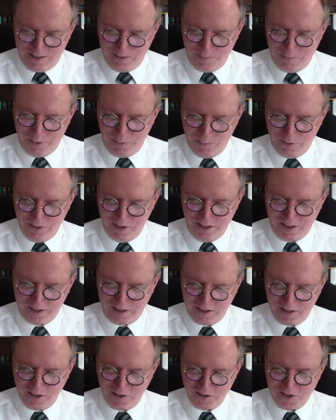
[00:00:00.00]
people like
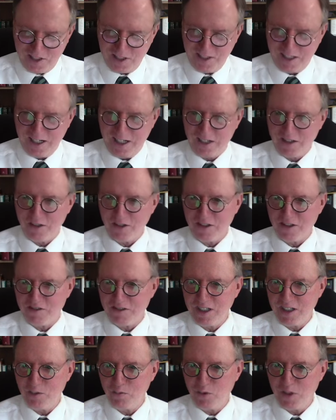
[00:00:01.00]
to go see that, or the
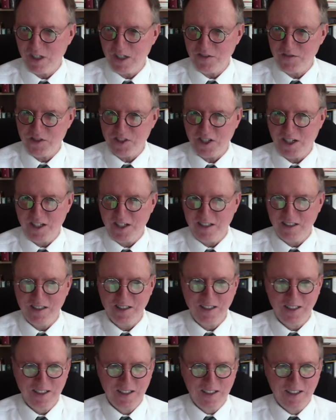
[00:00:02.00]
Great Wall of China.
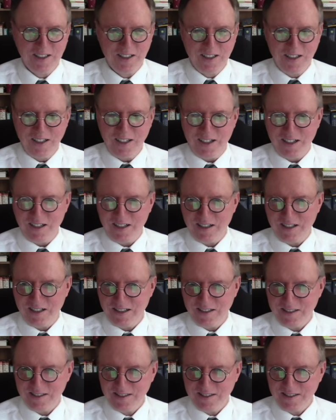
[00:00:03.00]
Uh,
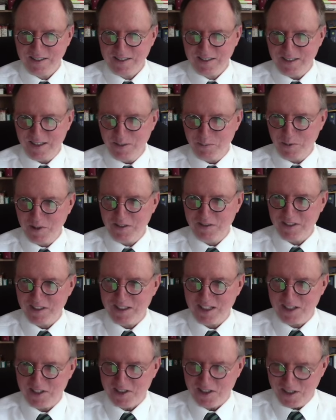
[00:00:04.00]
I believe that
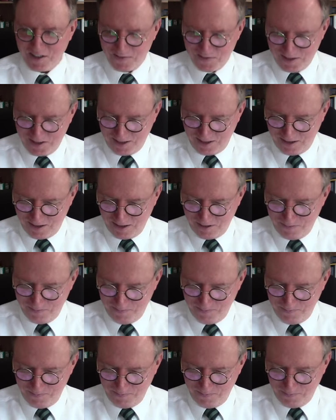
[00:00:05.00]
that stuff's there,
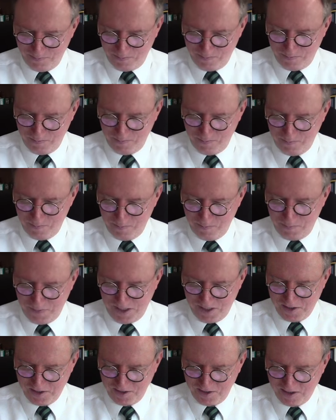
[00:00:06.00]

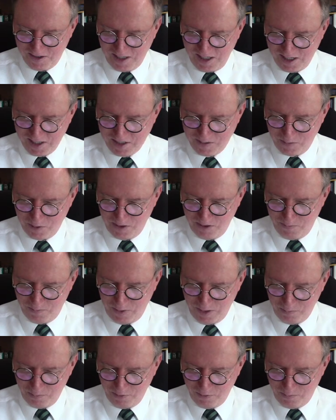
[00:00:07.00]
based on the testimony of
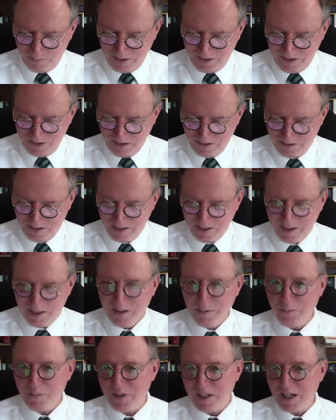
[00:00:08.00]
people who've been there.
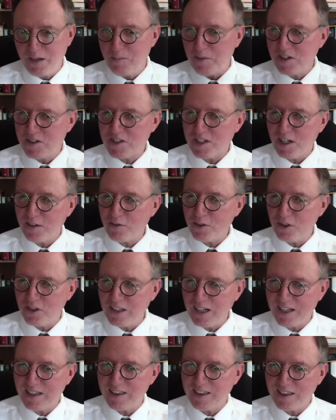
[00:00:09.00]
But I myself could
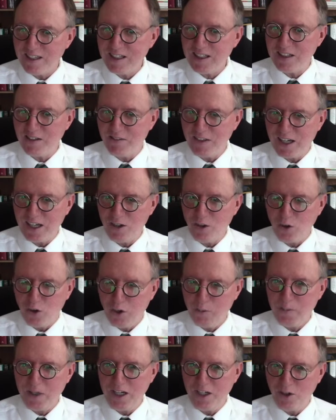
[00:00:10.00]
not think of that
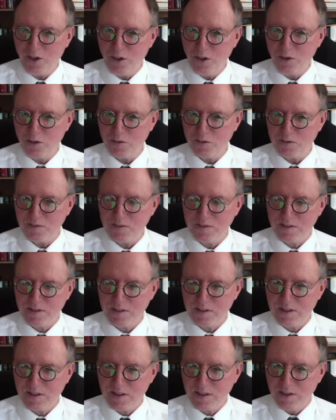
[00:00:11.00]
on my own,
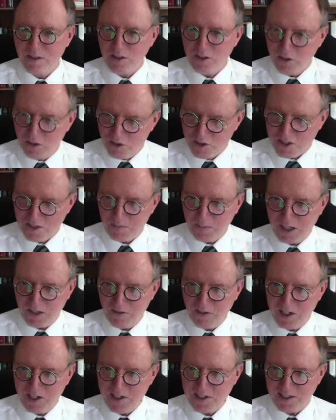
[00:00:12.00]
using my
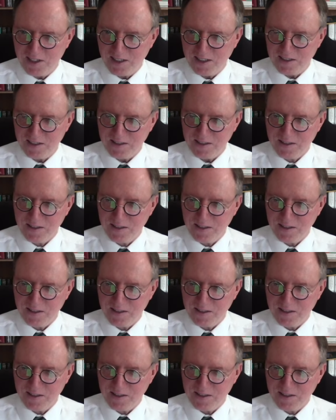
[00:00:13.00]
reasoning,